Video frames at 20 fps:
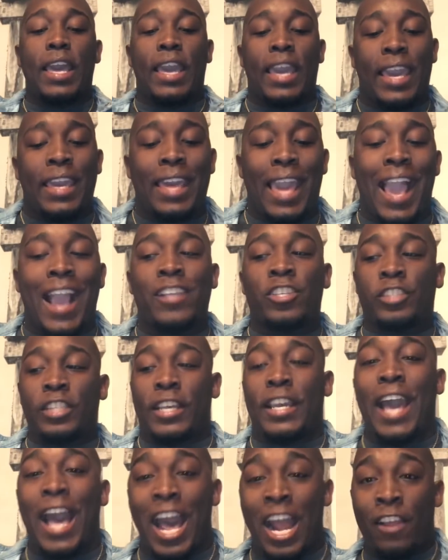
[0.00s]
He actually
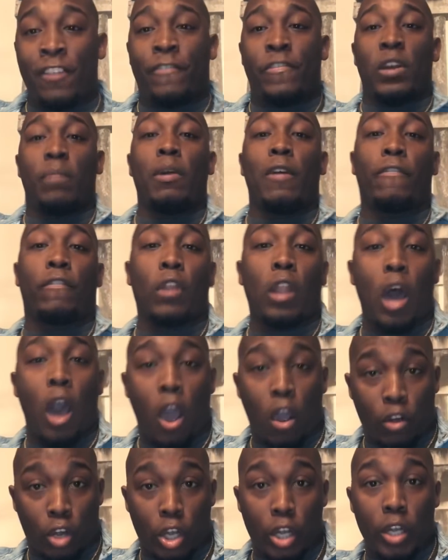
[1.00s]
got it from a
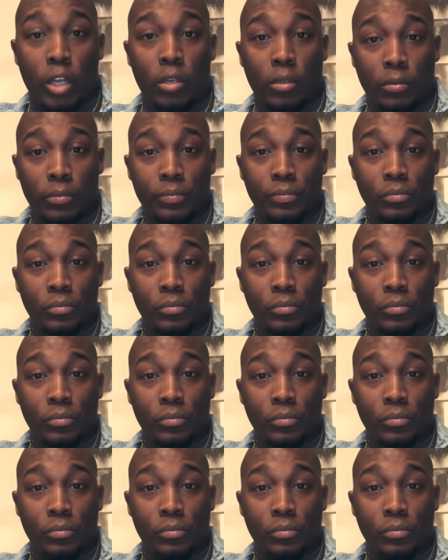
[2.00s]
vlogger.